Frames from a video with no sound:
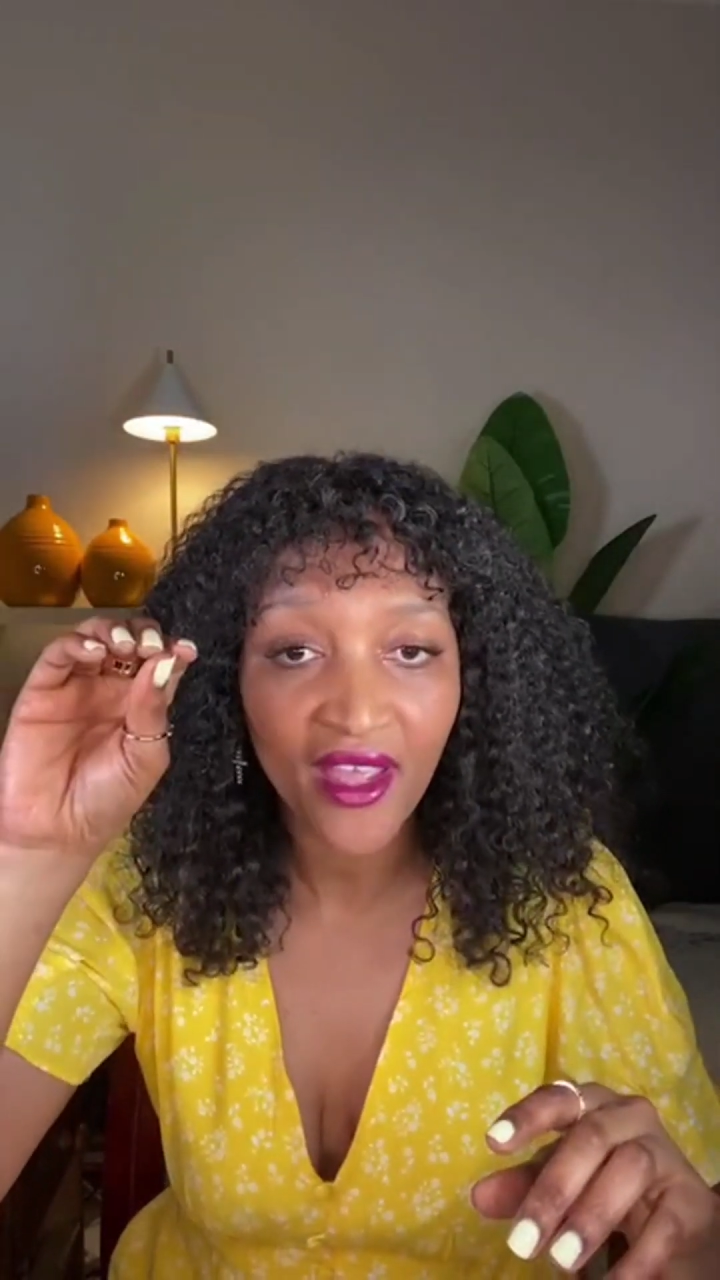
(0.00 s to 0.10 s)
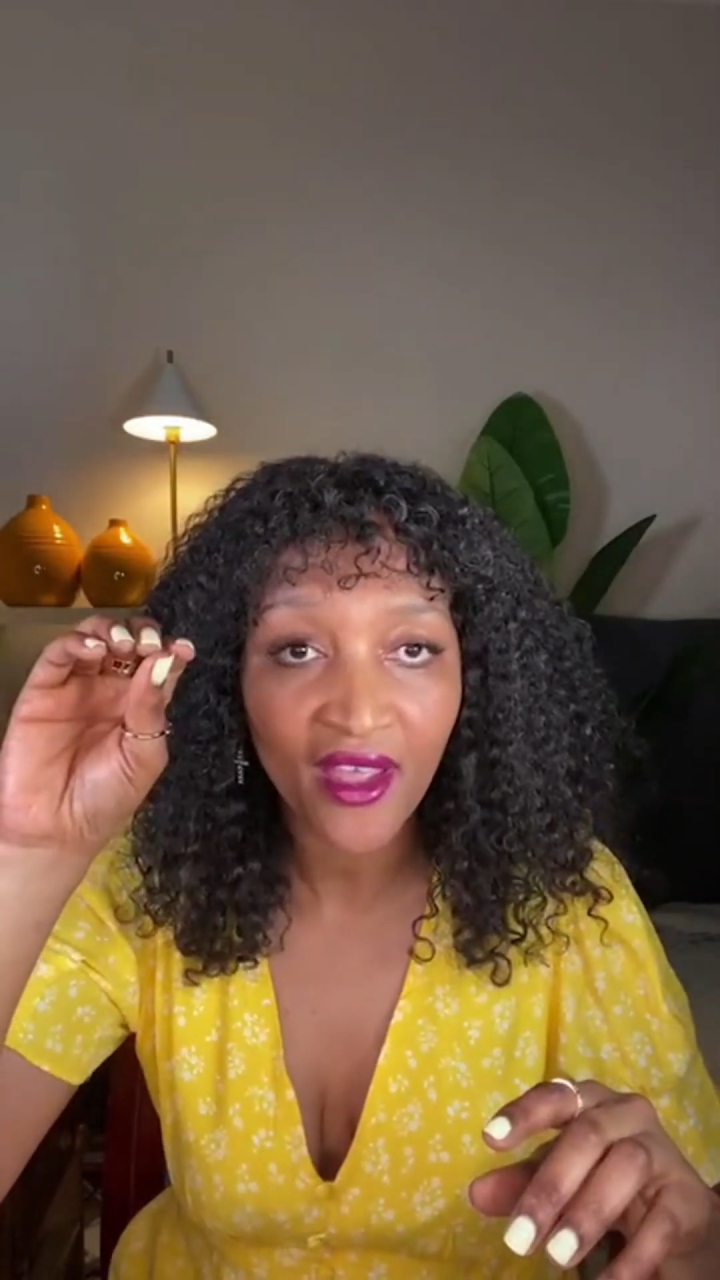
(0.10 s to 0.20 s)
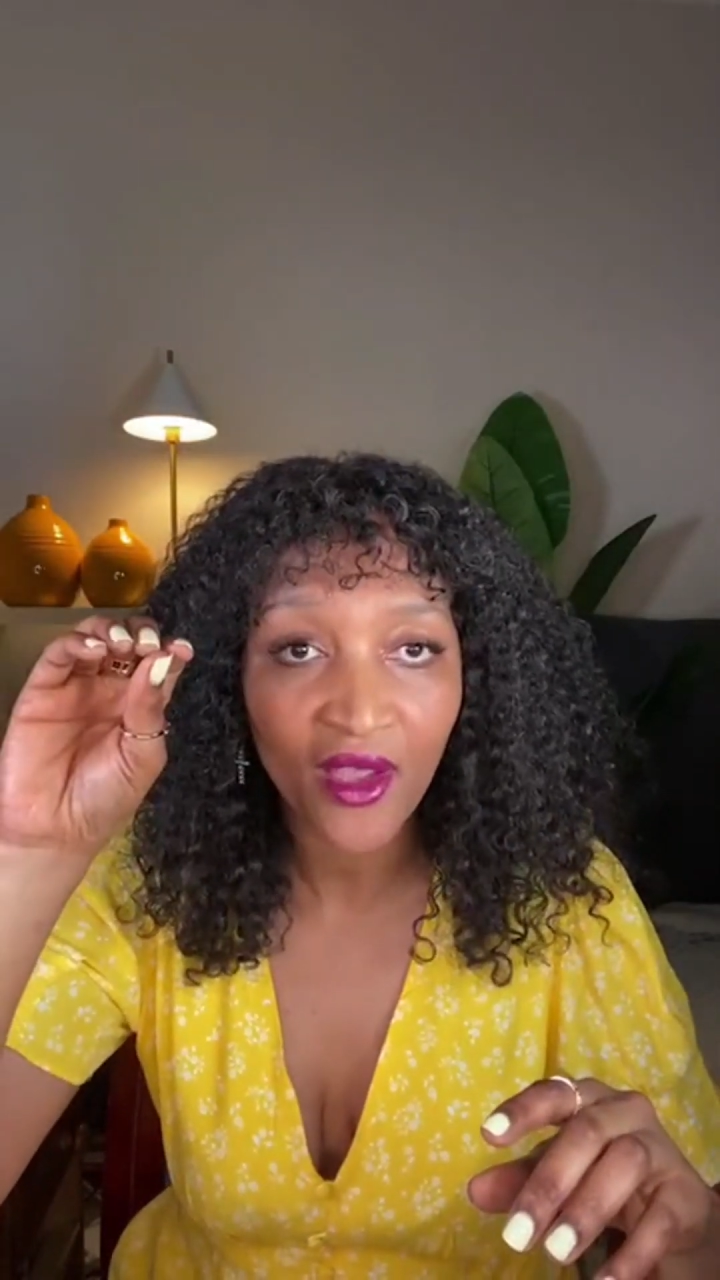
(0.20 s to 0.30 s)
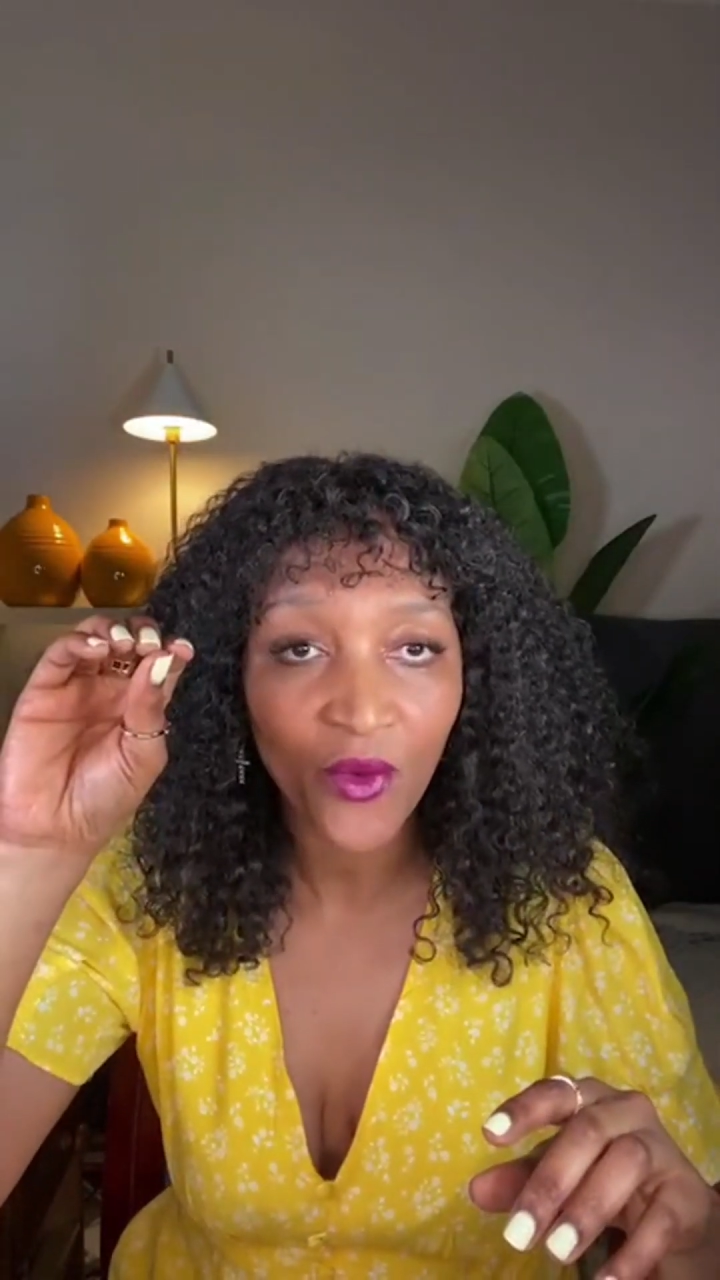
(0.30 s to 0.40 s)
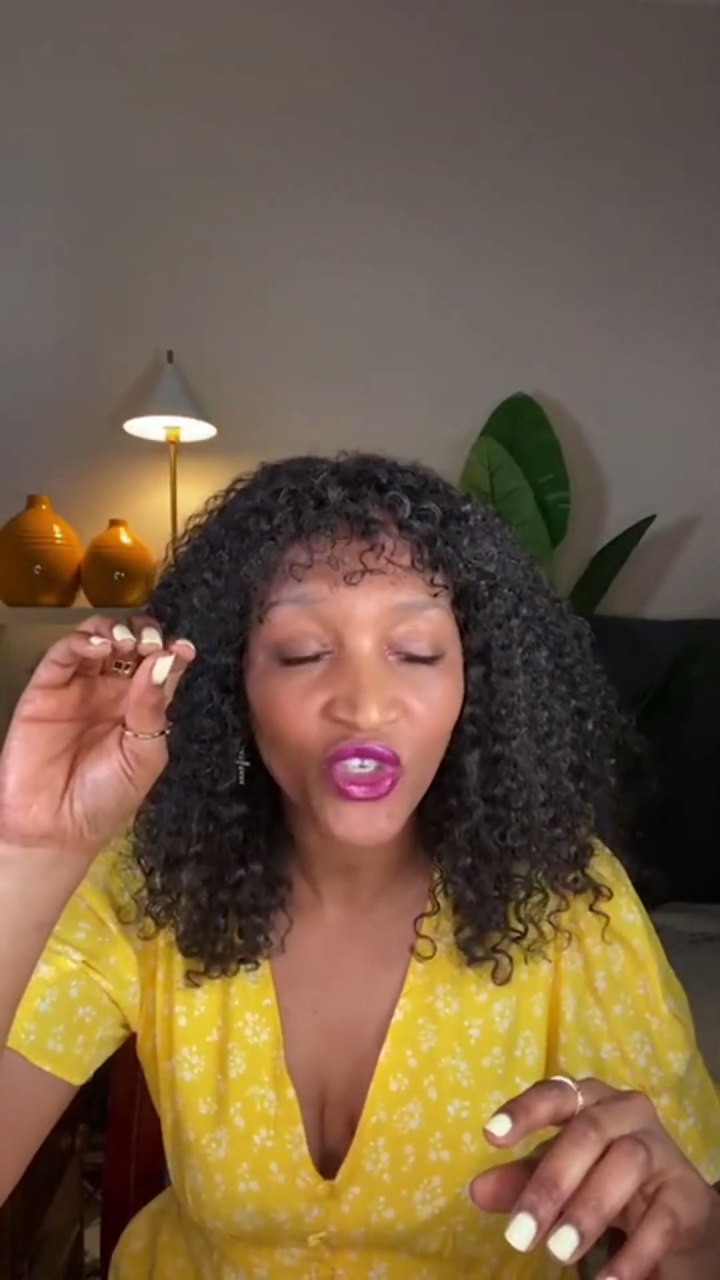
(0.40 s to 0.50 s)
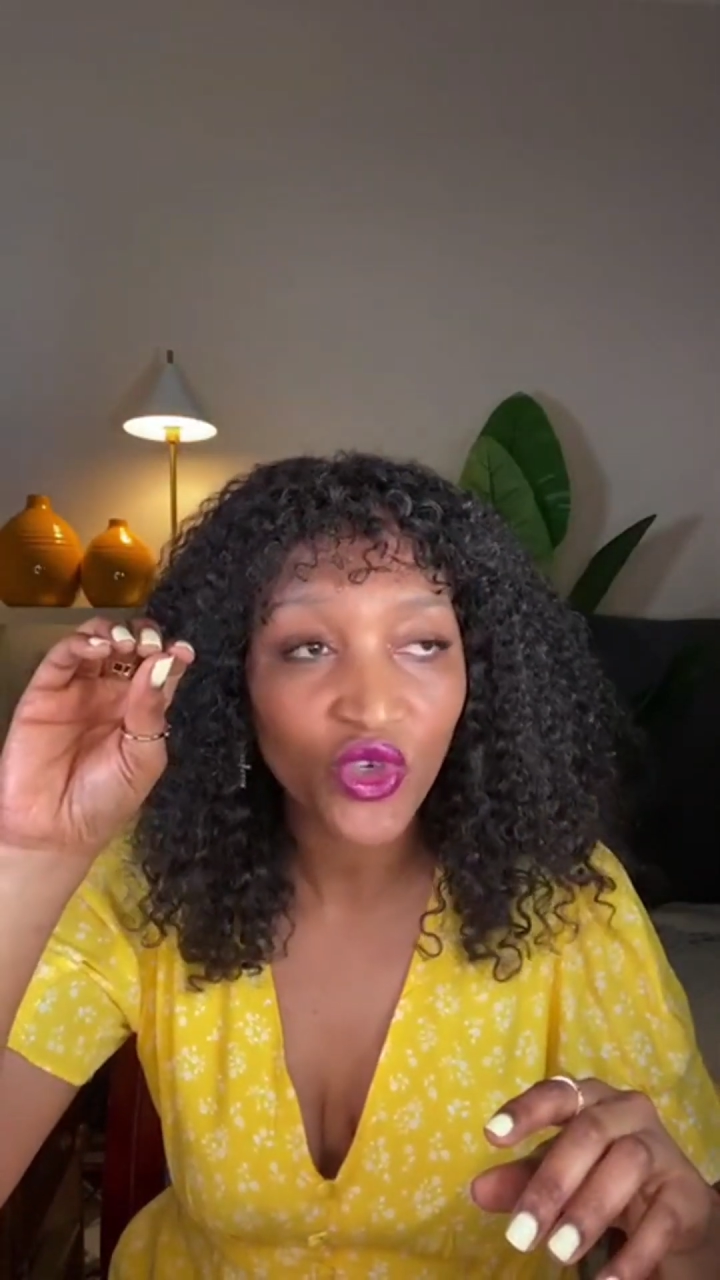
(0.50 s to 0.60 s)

a